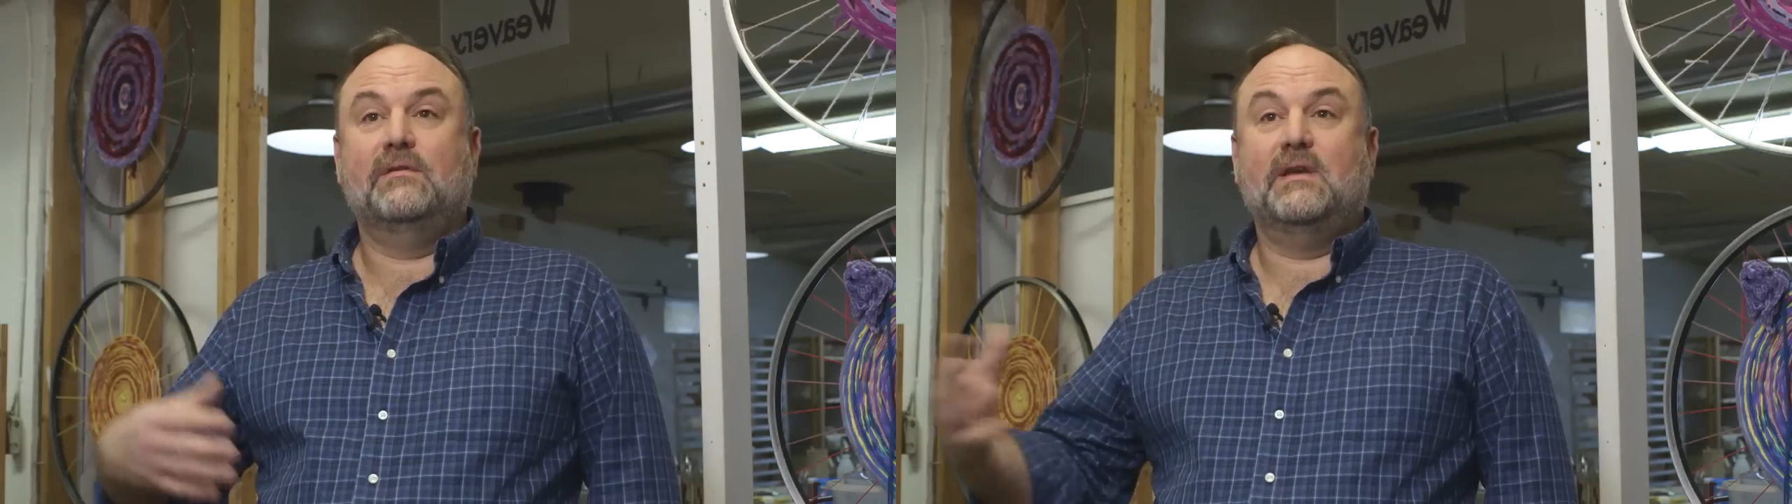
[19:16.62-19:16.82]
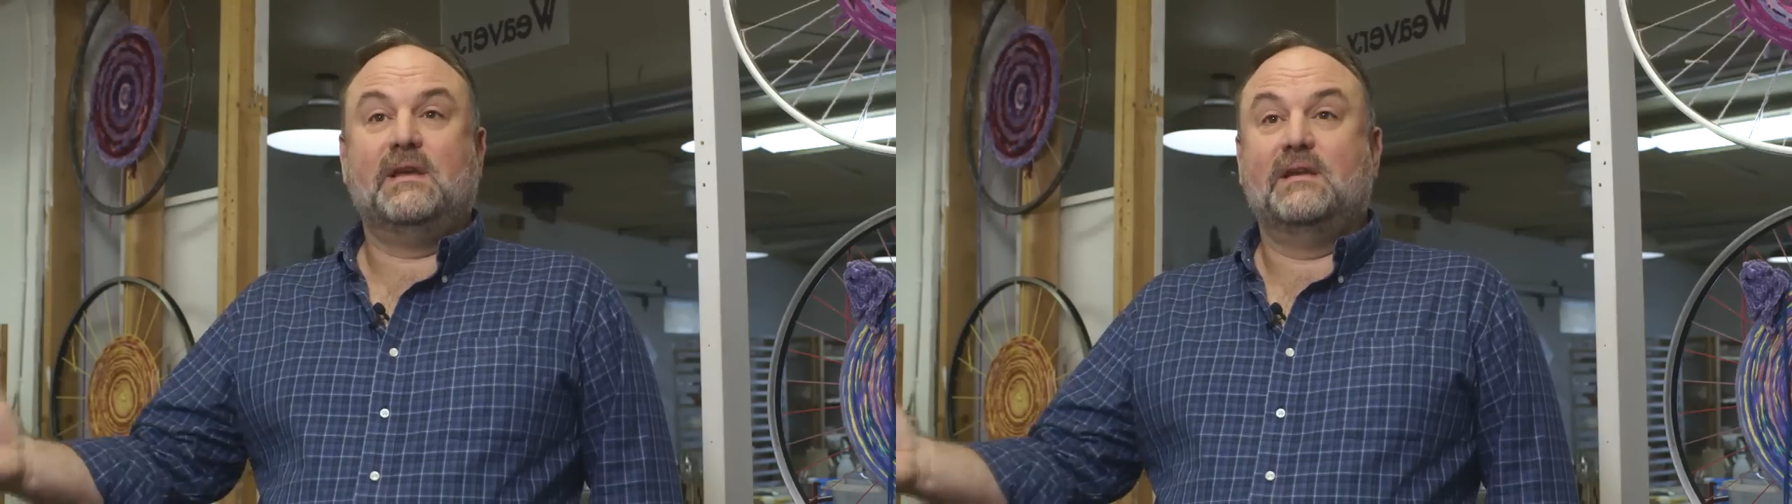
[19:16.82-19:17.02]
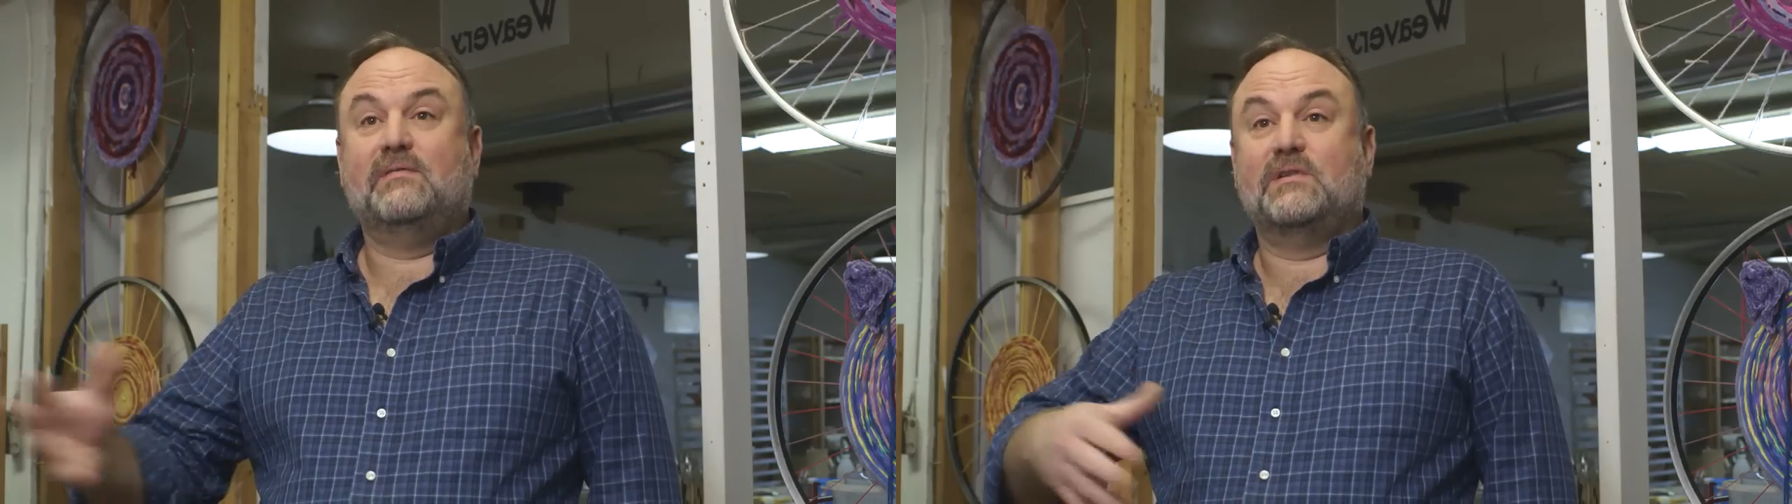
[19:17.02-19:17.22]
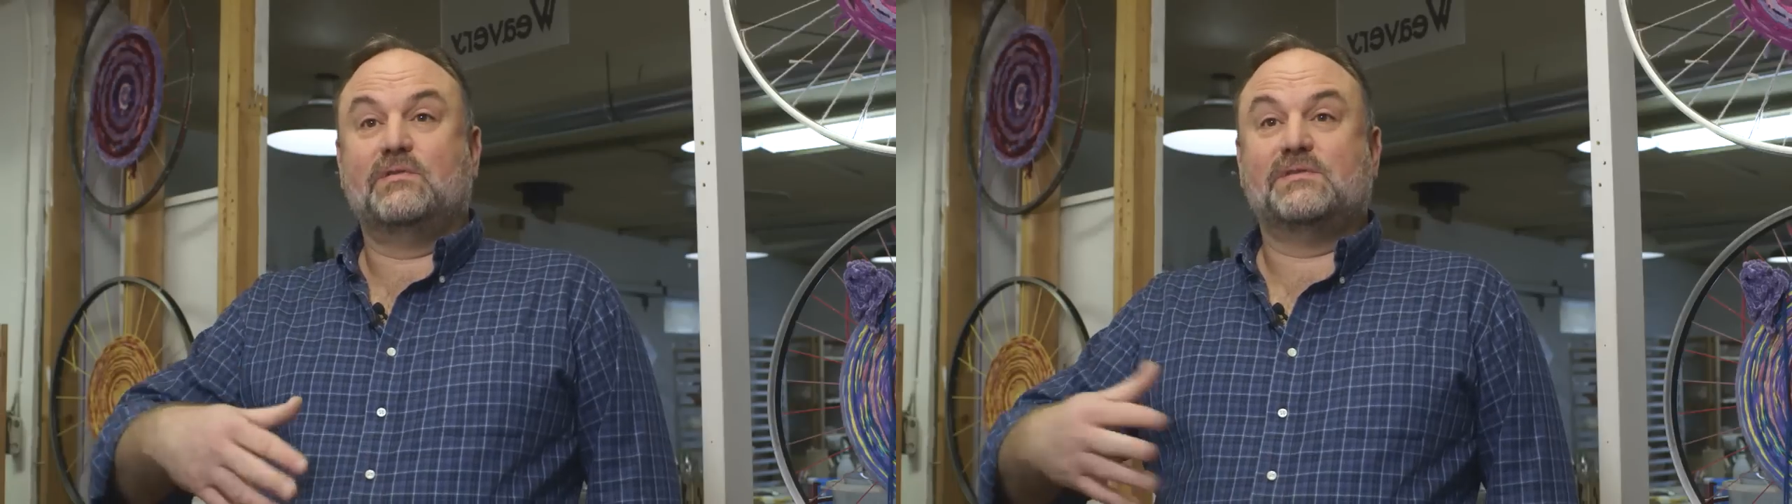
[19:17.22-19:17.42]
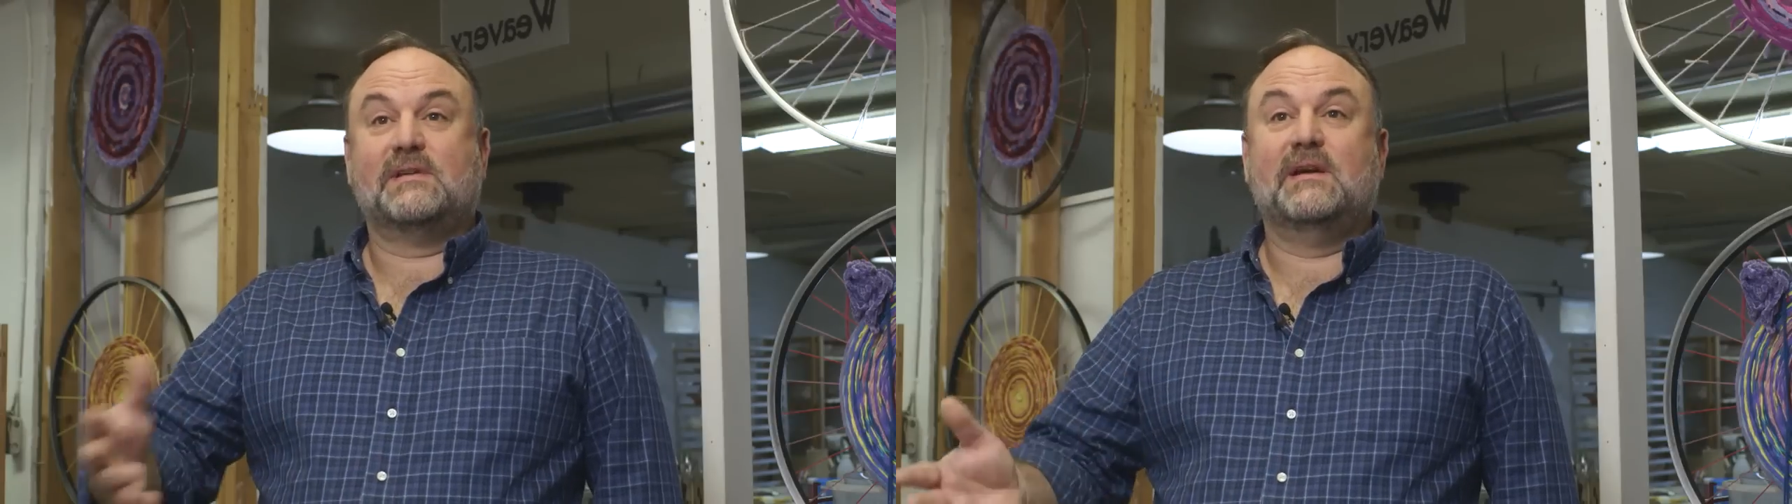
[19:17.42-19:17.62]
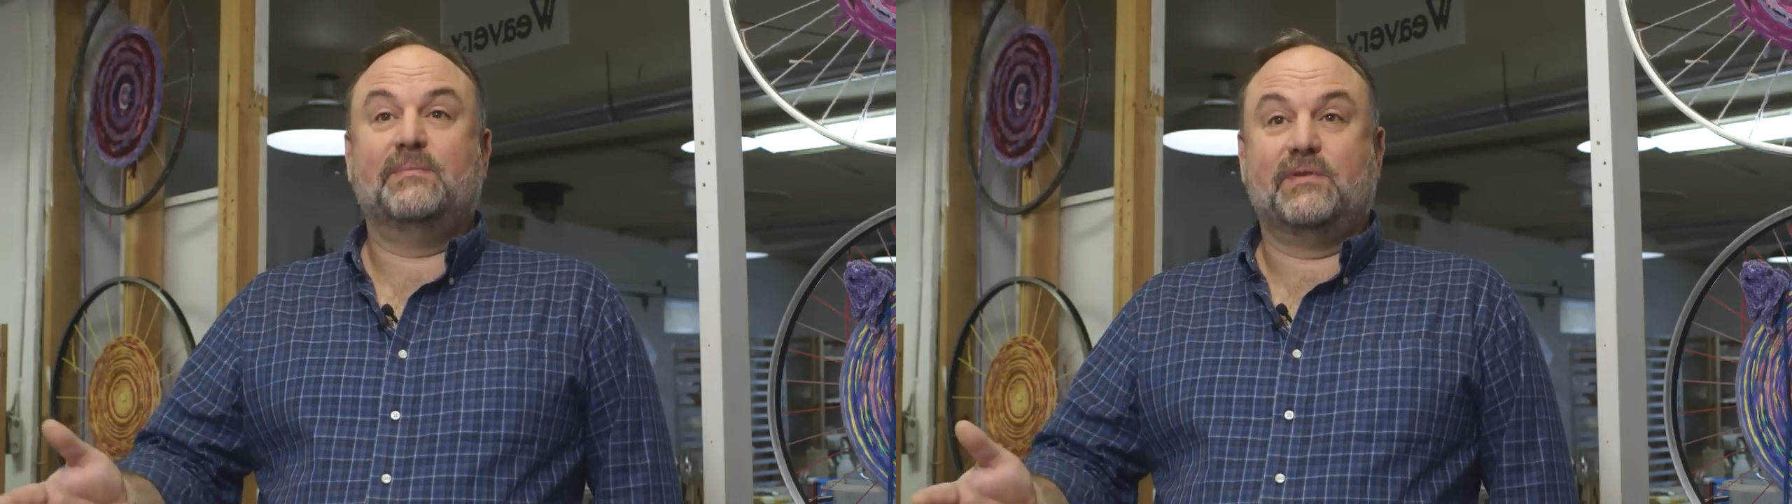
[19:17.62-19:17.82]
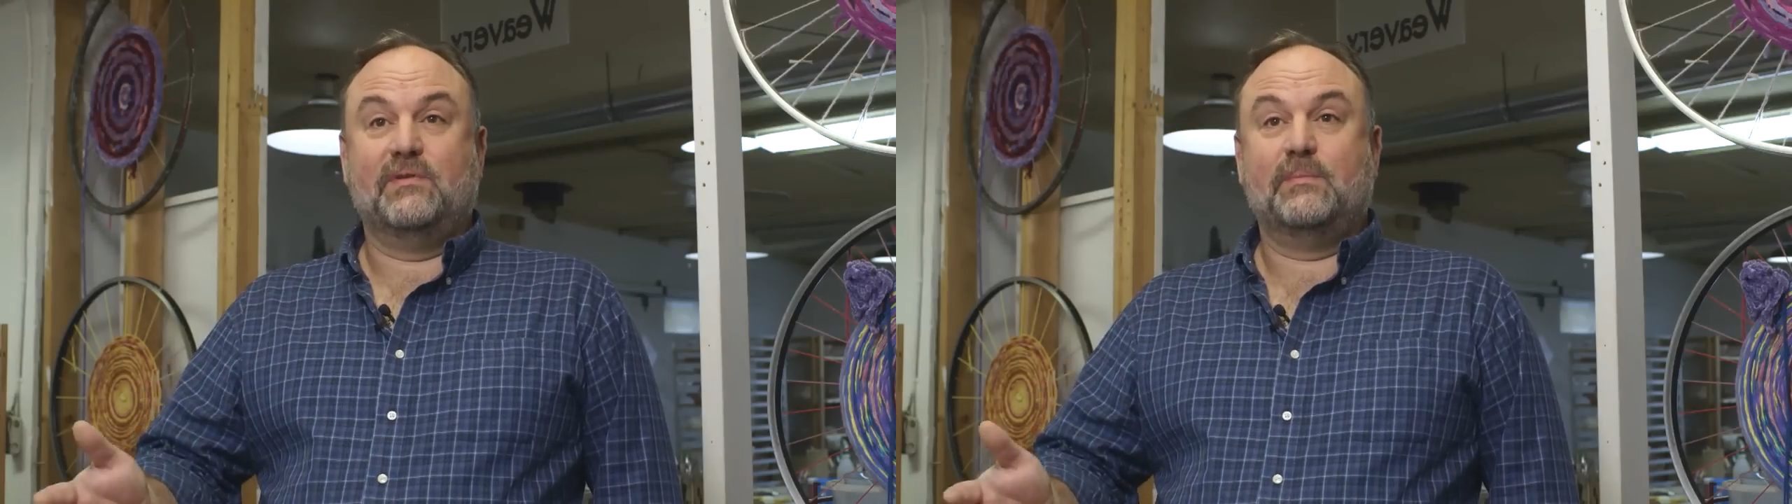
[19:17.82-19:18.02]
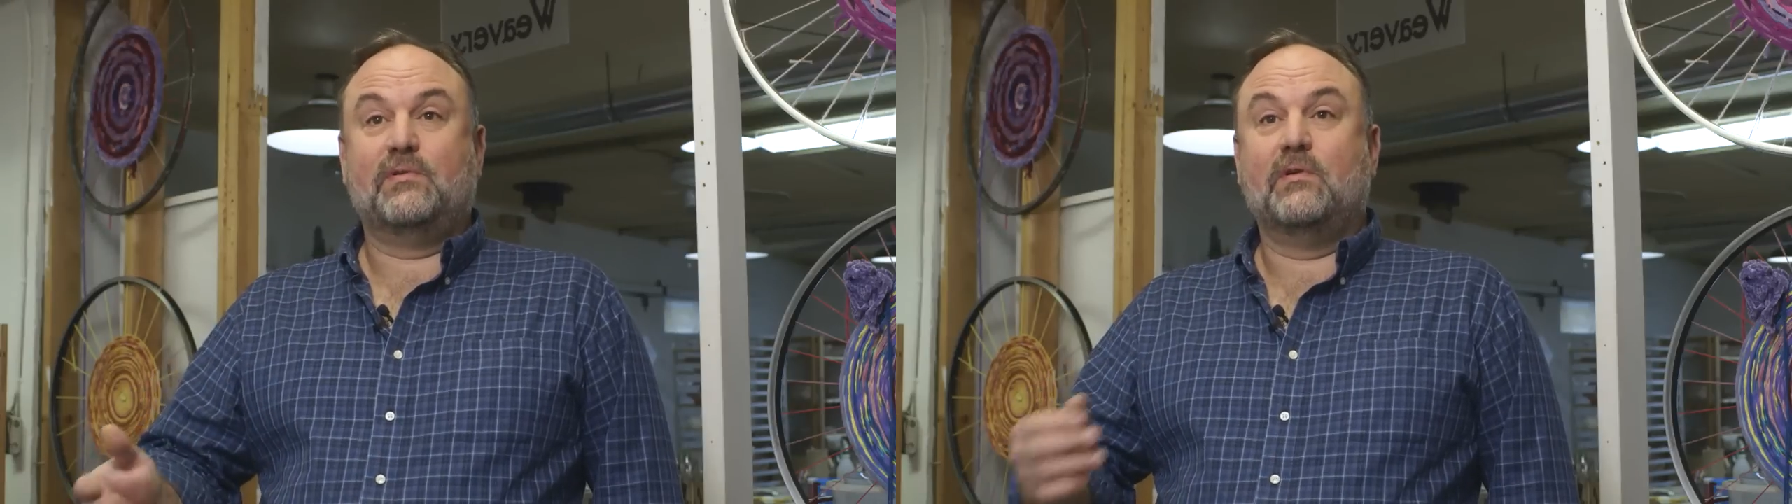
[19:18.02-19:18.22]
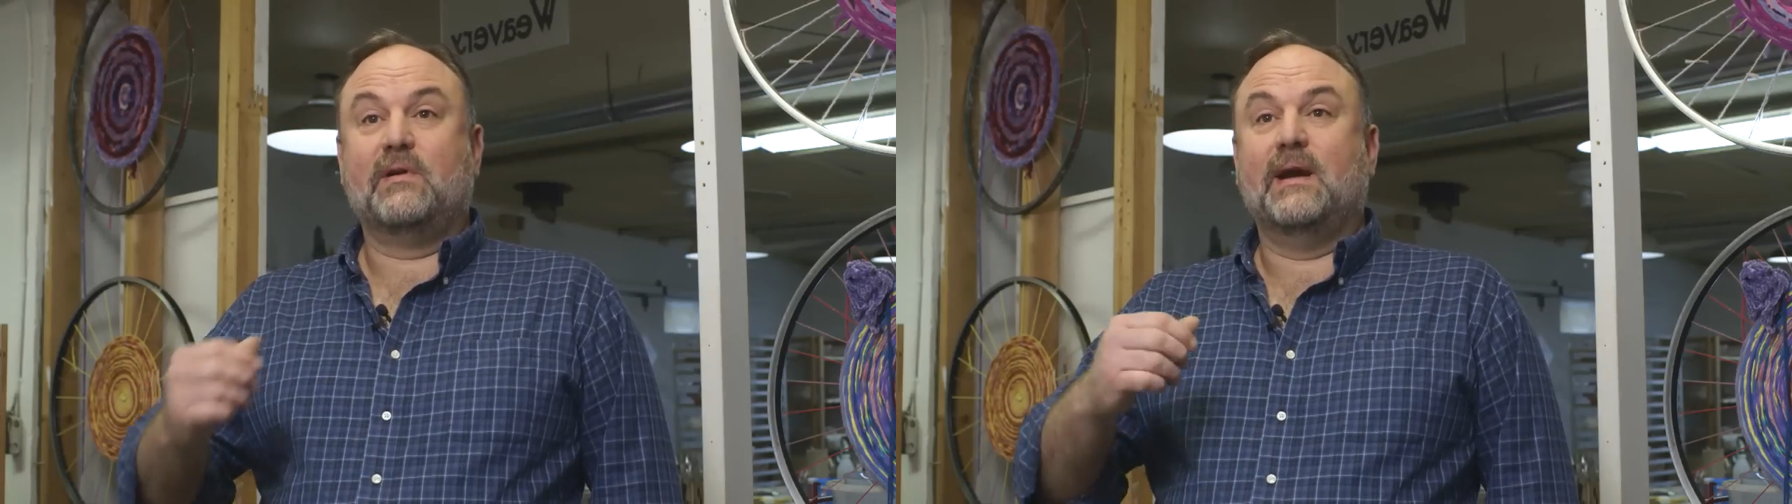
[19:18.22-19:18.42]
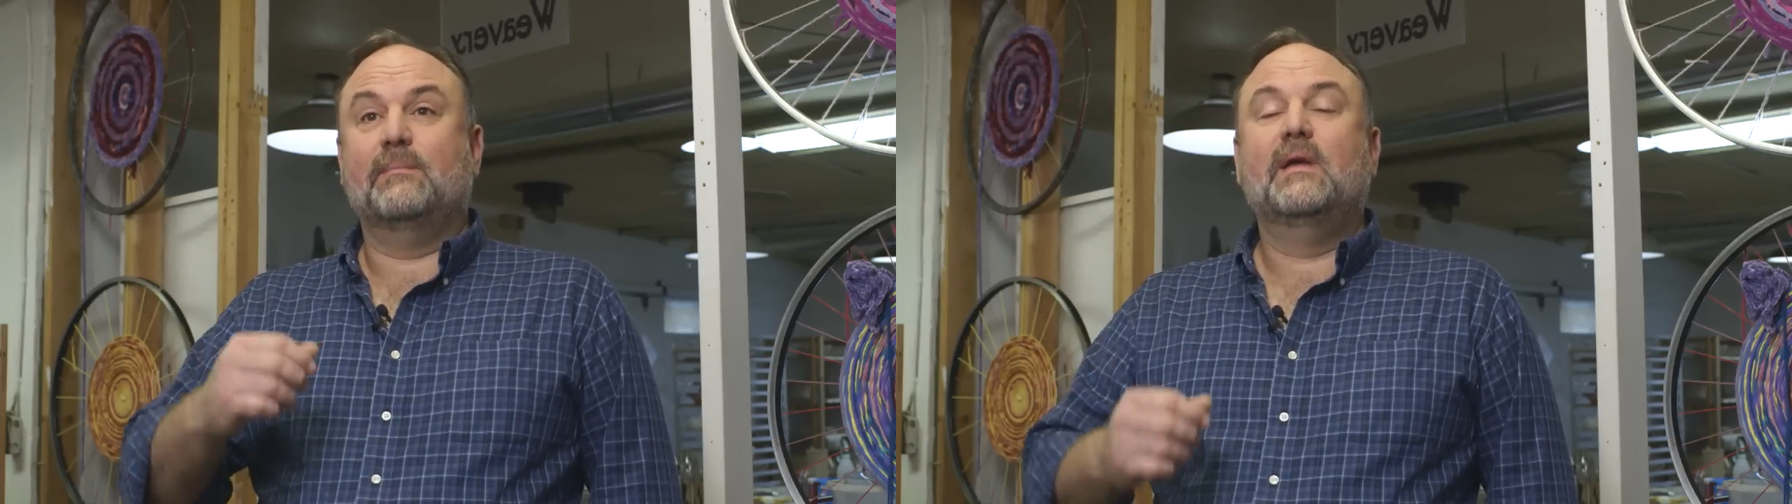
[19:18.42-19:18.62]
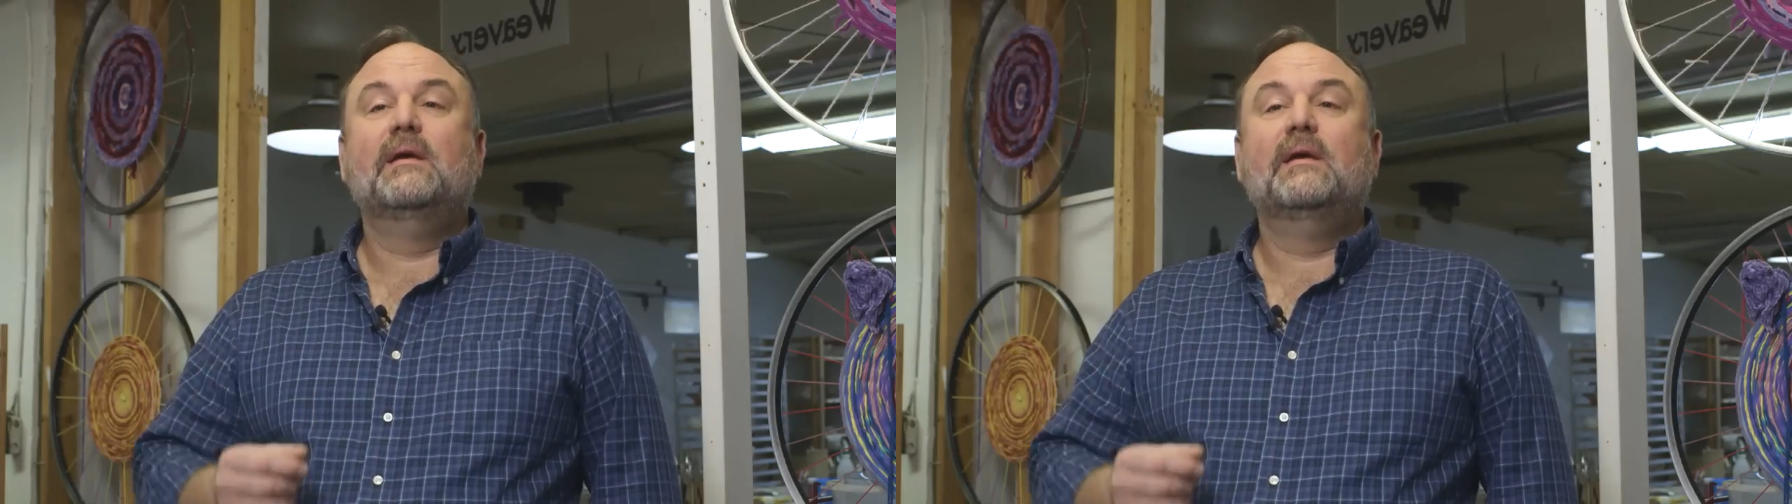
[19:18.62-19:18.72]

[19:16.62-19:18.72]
unique individuals that come through the program.